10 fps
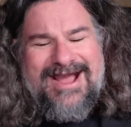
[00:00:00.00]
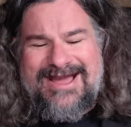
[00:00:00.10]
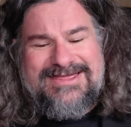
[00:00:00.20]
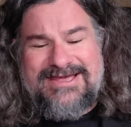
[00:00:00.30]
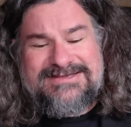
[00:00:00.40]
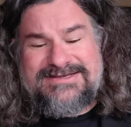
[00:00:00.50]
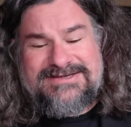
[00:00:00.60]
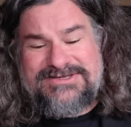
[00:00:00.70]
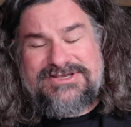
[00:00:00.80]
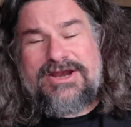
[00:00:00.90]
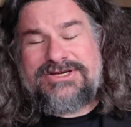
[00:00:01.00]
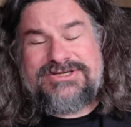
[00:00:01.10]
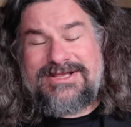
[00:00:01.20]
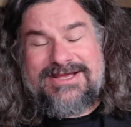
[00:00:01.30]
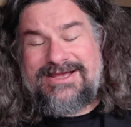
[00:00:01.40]
I think it's an
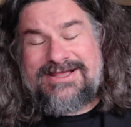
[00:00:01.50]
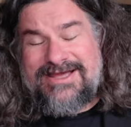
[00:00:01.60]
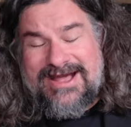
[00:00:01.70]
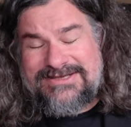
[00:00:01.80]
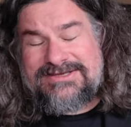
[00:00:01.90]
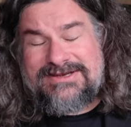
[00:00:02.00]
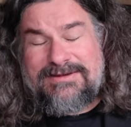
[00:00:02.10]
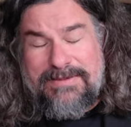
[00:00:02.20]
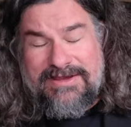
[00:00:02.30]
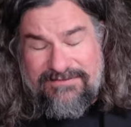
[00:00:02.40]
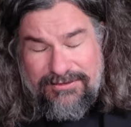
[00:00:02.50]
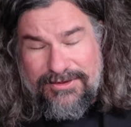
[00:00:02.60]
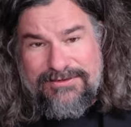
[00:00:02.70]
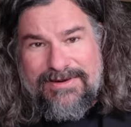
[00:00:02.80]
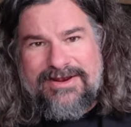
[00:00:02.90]
astonishingly excellent Pink
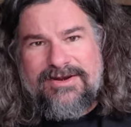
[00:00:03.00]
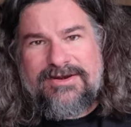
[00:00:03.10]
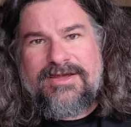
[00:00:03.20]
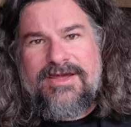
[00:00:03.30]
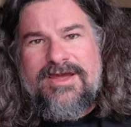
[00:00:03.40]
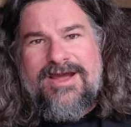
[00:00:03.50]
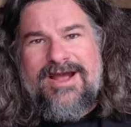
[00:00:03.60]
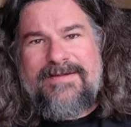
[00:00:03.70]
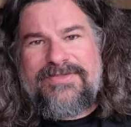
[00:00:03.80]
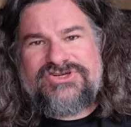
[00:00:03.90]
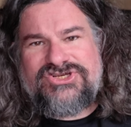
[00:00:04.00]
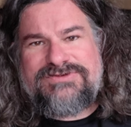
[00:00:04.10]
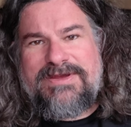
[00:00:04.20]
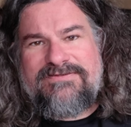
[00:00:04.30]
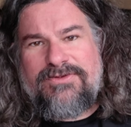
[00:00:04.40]
Floyd record that
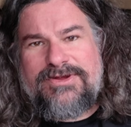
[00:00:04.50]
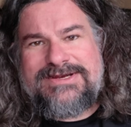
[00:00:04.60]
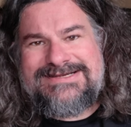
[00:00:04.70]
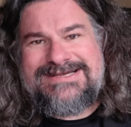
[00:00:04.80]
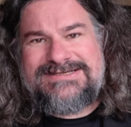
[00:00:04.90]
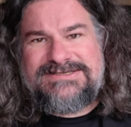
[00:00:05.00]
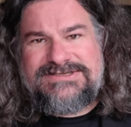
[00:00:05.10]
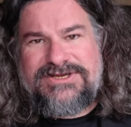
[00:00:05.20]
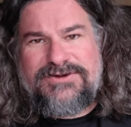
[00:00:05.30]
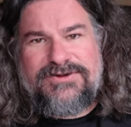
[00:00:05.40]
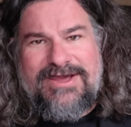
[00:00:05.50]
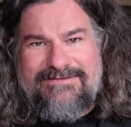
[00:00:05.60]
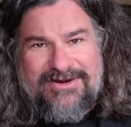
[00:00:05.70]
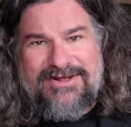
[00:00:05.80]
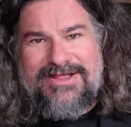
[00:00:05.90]
just Pink Floyd didn't do. You
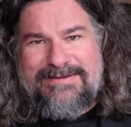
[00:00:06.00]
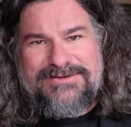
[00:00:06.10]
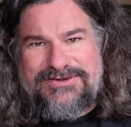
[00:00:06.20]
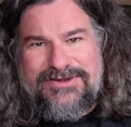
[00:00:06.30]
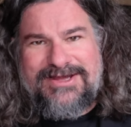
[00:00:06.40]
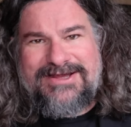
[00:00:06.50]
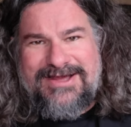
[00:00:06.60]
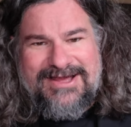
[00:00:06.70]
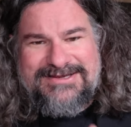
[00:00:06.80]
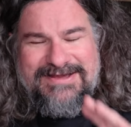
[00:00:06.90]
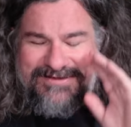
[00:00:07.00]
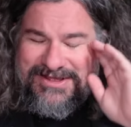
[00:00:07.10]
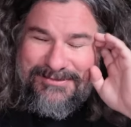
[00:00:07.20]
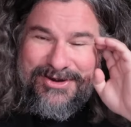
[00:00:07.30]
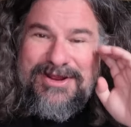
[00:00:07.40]
have Eric Clapton doing David
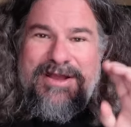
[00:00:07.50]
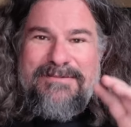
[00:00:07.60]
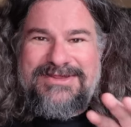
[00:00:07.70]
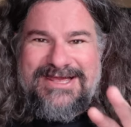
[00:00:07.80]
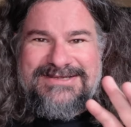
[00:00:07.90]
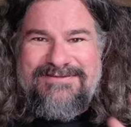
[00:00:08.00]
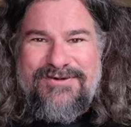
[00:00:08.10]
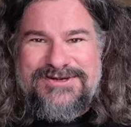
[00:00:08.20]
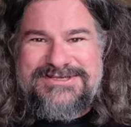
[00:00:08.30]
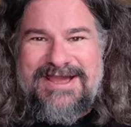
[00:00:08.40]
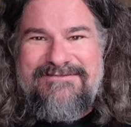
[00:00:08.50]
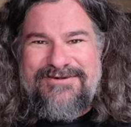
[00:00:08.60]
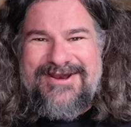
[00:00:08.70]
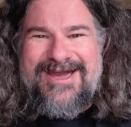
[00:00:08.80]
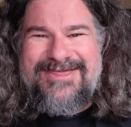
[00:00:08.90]
Gilmour, but that's, of course,
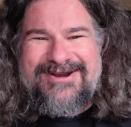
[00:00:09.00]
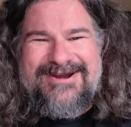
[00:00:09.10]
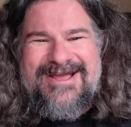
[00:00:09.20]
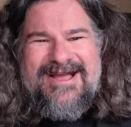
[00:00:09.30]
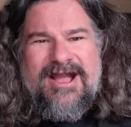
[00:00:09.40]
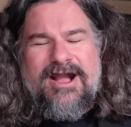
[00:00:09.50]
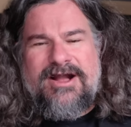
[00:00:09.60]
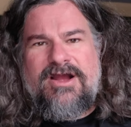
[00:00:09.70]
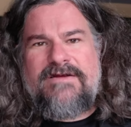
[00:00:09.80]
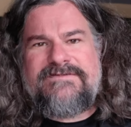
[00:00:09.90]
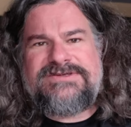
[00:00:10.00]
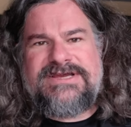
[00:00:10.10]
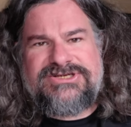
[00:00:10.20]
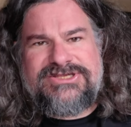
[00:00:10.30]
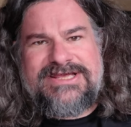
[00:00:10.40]
for another
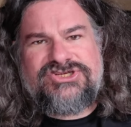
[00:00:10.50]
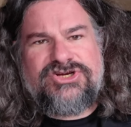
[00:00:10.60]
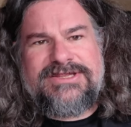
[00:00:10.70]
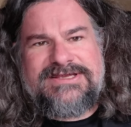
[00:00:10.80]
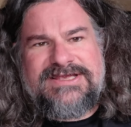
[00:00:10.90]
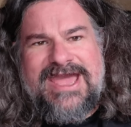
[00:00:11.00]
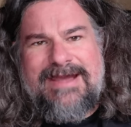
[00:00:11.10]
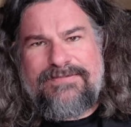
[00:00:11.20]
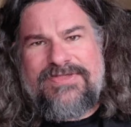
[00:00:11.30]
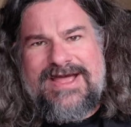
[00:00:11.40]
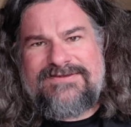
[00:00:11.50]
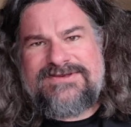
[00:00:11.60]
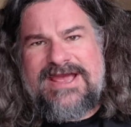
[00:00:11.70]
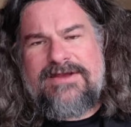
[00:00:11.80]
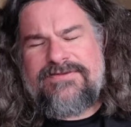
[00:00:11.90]
conversation. That certainly kept that
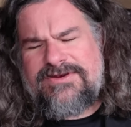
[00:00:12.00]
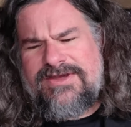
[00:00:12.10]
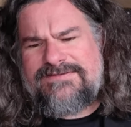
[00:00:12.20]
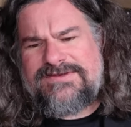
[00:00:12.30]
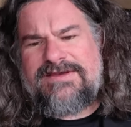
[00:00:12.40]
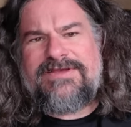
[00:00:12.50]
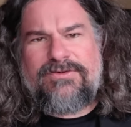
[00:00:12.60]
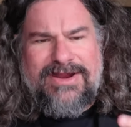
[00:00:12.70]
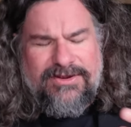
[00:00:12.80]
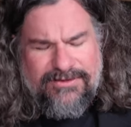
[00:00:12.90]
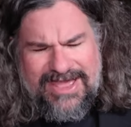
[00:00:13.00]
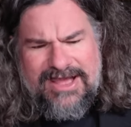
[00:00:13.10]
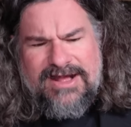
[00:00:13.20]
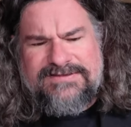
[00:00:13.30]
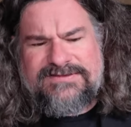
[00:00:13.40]
sound. Then you have stuff like Radio
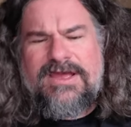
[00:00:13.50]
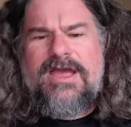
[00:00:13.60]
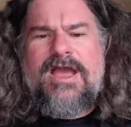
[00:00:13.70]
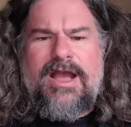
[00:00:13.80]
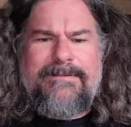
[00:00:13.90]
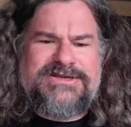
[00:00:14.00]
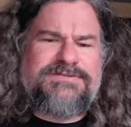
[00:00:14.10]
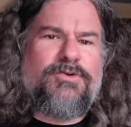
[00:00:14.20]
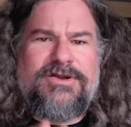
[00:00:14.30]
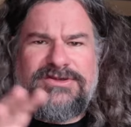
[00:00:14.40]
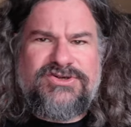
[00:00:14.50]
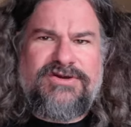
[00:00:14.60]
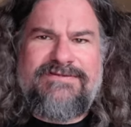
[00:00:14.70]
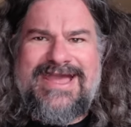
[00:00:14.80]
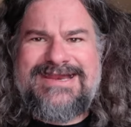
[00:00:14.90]
Chaos, a much more
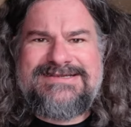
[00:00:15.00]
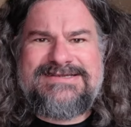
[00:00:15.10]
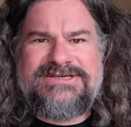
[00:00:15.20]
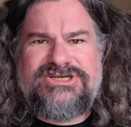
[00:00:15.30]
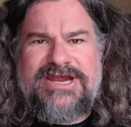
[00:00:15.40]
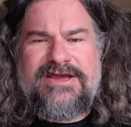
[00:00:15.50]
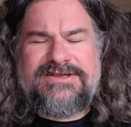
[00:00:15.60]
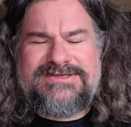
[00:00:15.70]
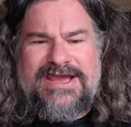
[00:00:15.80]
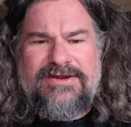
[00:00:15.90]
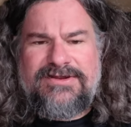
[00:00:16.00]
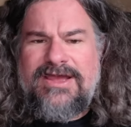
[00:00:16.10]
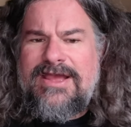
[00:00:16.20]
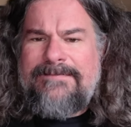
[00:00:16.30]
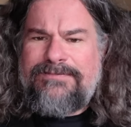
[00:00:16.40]
sort of 80s-ish sound.
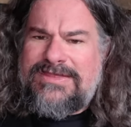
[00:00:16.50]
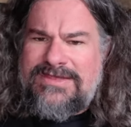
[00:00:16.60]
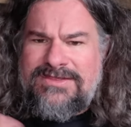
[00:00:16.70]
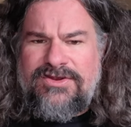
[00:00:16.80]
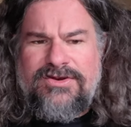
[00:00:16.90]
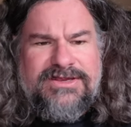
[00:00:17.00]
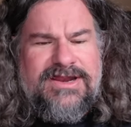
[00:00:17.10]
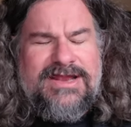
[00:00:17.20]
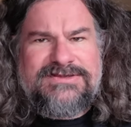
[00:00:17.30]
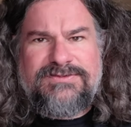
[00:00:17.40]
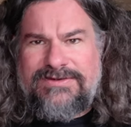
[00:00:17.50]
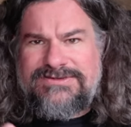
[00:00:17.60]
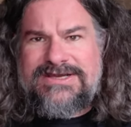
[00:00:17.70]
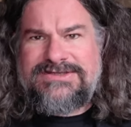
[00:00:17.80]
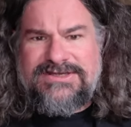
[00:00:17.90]
And then in the early 90s, when I
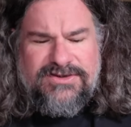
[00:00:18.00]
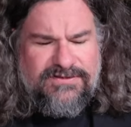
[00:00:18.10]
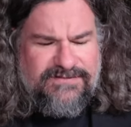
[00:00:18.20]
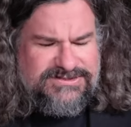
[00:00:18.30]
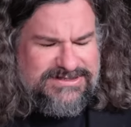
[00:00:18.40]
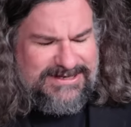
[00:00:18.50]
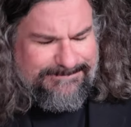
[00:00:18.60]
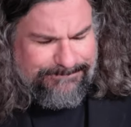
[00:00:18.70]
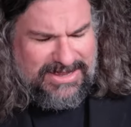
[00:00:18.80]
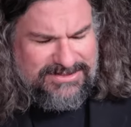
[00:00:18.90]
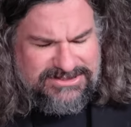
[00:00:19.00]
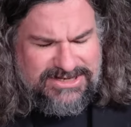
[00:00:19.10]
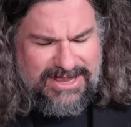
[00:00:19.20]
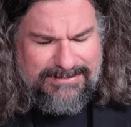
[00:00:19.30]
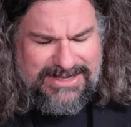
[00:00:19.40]
was actually in university at the
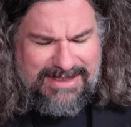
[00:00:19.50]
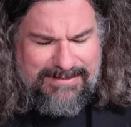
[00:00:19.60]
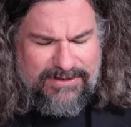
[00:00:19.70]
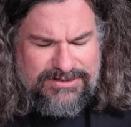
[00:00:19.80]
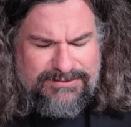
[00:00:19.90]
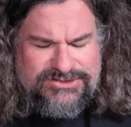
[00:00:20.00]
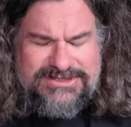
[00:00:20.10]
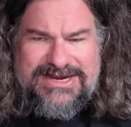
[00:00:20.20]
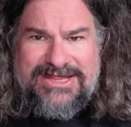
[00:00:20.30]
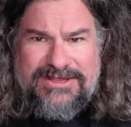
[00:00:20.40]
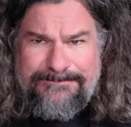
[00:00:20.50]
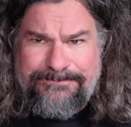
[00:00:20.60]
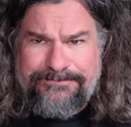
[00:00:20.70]
time, he came out with AMUSED to Death,